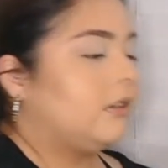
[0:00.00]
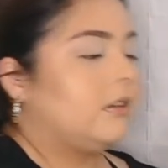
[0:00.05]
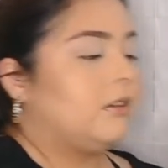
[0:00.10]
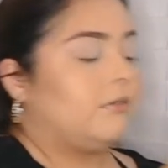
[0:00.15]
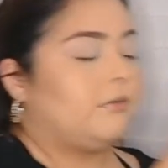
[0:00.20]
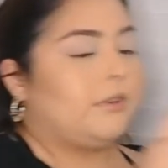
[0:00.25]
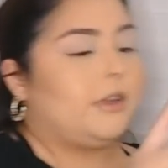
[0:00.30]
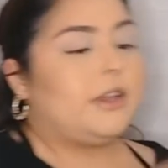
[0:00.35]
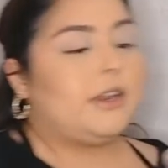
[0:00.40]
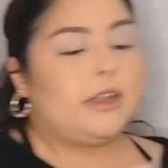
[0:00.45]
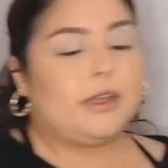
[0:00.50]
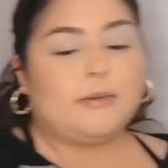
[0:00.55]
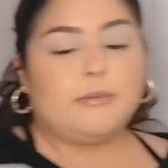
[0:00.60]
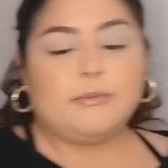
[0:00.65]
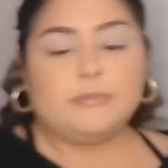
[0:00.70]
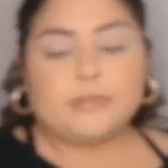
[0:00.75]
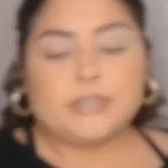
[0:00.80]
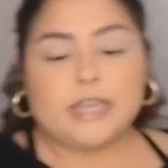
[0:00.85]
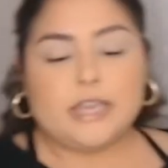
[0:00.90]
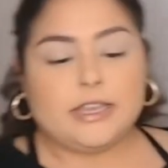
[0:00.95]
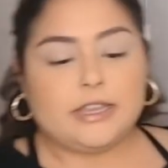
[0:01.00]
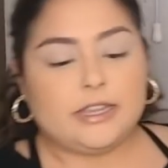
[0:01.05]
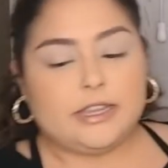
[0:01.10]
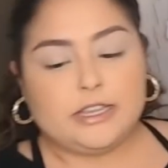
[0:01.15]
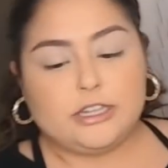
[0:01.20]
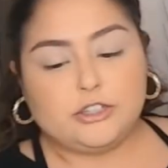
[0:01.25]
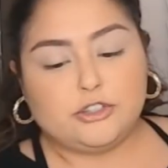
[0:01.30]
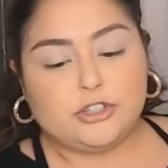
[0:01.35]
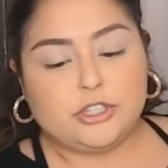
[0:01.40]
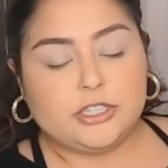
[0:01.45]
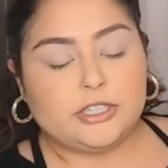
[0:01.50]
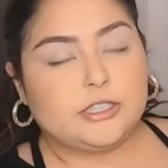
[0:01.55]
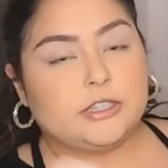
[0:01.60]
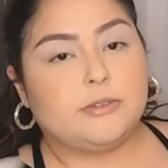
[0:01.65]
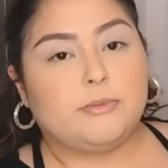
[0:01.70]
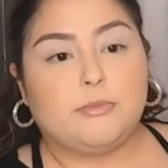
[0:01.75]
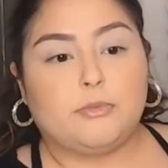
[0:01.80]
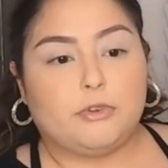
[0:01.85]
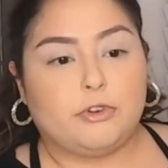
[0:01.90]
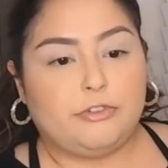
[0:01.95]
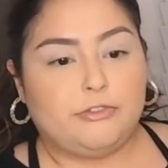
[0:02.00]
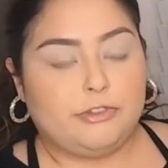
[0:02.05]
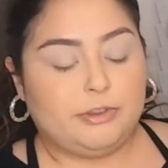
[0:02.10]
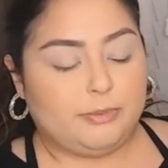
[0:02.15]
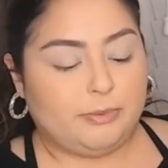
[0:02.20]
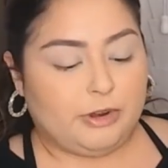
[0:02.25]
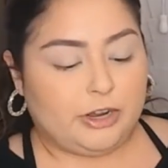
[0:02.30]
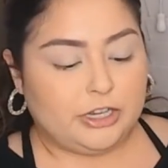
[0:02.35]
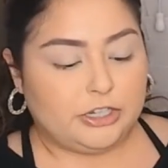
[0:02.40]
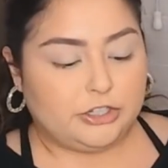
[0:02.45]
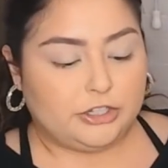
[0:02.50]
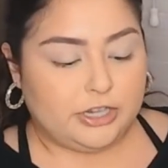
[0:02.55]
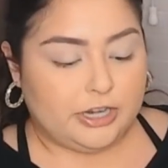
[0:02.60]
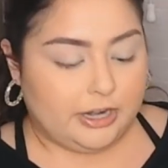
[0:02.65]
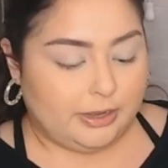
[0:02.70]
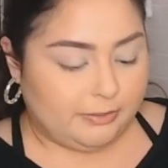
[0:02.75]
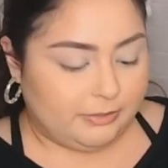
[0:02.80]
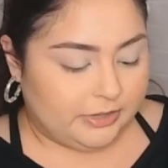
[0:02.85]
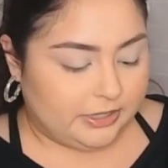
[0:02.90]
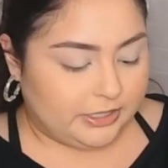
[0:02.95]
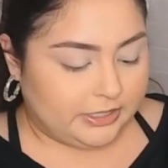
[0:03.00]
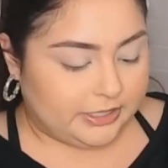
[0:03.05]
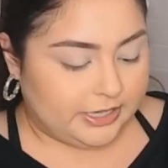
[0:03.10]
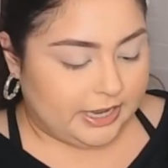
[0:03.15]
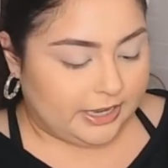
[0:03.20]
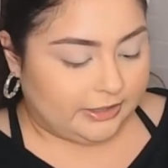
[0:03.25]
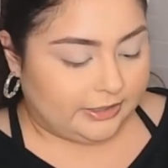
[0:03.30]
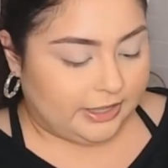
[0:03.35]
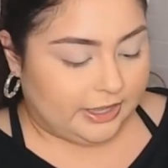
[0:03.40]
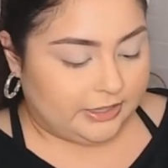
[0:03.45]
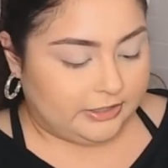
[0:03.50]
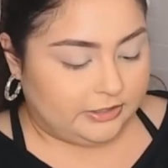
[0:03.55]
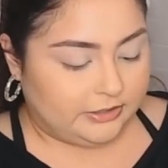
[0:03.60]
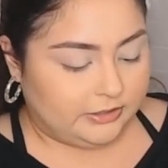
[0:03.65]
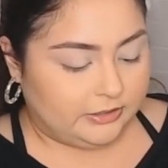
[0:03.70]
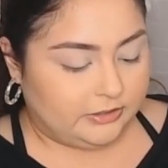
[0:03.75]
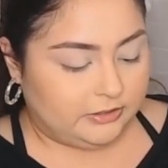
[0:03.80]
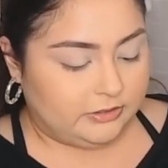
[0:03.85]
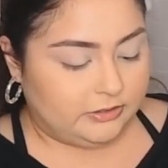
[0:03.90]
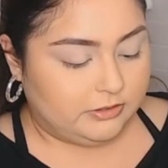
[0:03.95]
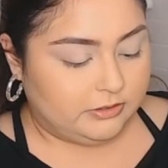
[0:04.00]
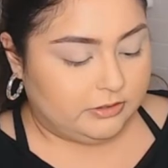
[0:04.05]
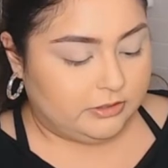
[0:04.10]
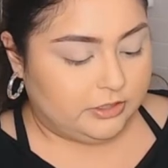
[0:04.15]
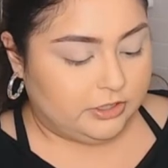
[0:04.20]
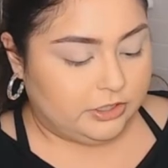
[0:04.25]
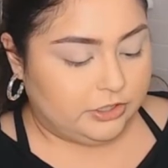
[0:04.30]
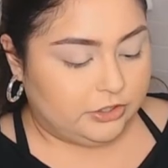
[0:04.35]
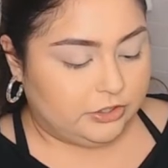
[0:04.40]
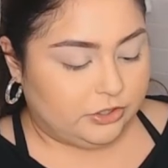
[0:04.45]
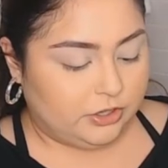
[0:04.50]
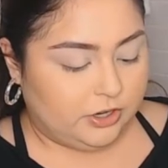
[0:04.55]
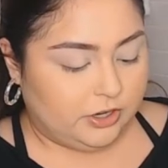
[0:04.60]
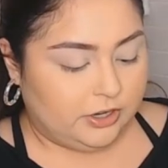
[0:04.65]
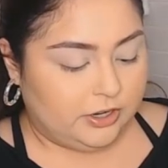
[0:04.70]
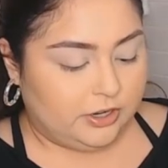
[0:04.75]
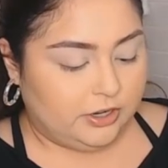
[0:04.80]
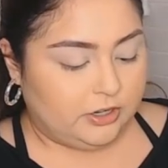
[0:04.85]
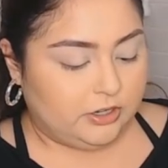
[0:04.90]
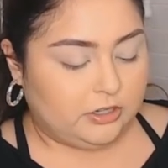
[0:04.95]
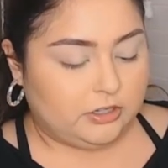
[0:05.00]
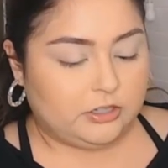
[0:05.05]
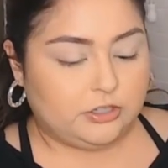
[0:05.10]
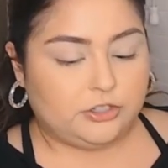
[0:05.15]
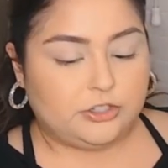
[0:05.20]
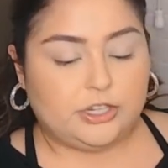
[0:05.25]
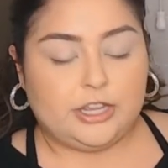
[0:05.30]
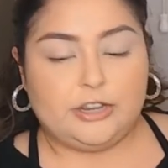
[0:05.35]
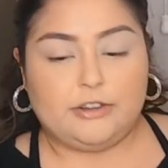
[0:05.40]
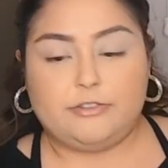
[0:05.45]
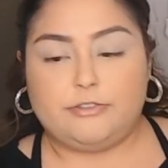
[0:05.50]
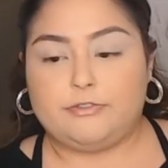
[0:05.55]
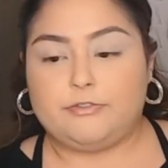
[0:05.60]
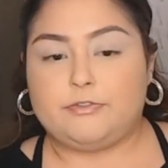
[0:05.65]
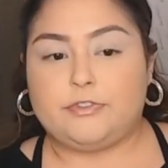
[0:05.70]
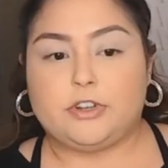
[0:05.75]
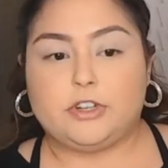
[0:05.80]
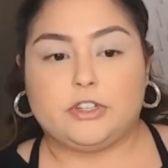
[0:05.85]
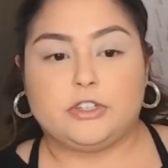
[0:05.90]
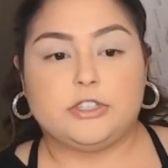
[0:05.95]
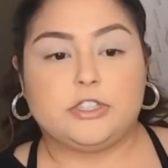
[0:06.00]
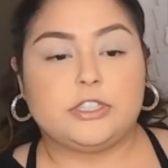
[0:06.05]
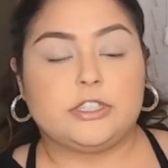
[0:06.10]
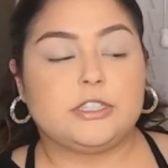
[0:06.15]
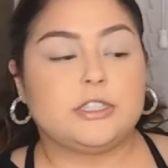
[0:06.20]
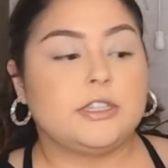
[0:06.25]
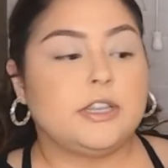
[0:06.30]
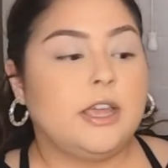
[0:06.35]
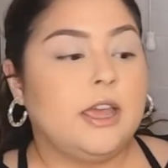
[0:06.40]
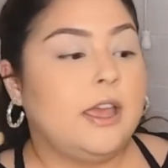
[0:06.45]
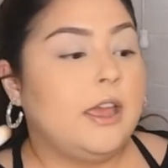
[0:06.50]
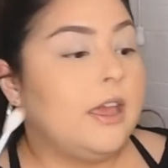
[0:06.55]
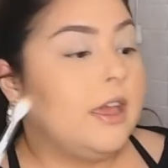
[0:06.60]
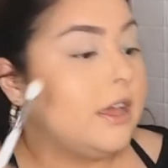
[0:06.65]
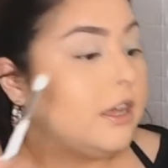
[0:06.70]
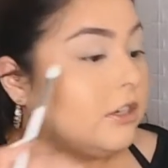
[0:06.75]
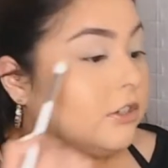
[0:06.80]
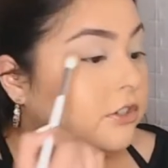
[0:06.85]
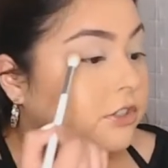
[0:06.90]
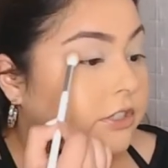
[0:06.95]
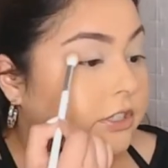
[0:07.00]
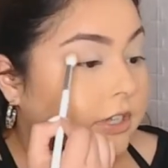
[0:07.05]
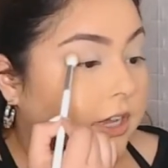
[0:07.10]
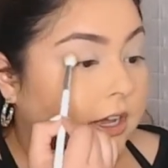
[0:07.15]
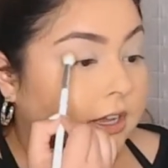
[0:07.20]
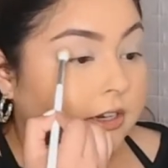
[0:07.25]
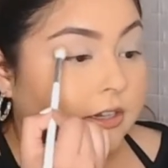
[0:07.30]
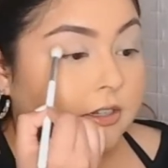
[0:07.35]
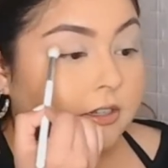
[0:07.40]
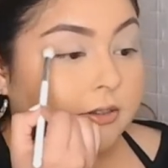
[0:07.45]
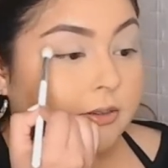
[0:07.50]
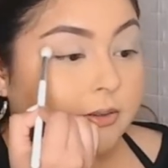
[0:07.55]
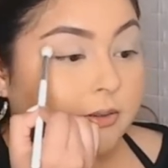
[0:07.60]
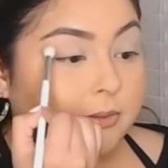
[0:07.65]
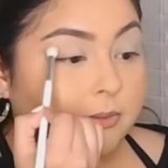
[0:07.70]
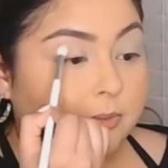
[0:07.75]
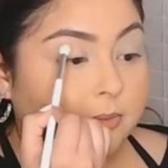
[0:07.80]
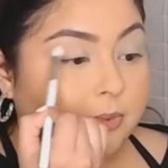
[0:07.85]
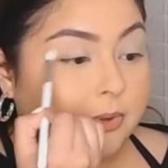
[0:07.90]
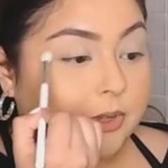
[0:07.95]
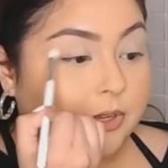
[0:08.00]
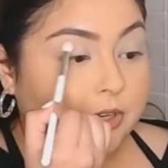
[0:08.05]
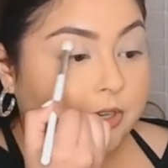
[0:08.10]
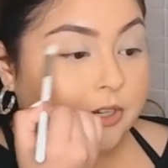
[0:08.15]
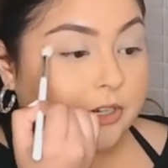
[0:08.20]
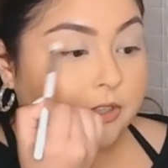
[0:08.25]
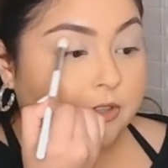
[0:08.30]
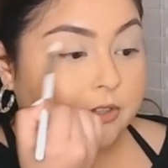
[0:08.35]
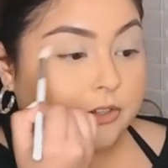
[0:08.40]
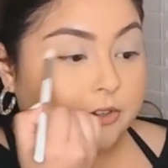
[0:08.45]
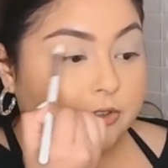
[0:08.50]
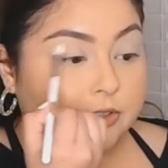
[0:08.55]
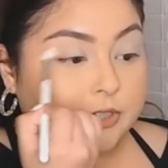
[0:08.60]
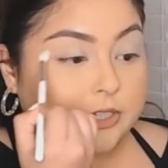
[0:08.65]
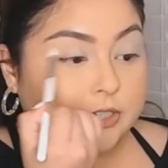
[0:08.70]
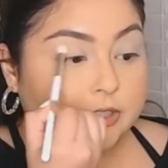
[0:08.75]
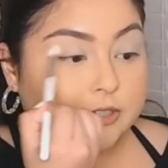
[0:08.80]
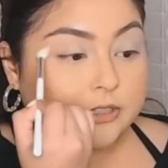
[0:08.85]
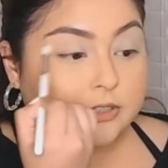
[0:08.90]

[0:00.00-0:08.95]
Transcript: Right, I'm taking just a Morphe brush and I'm going to take that Dijon shade first and just kind of put it in the crease.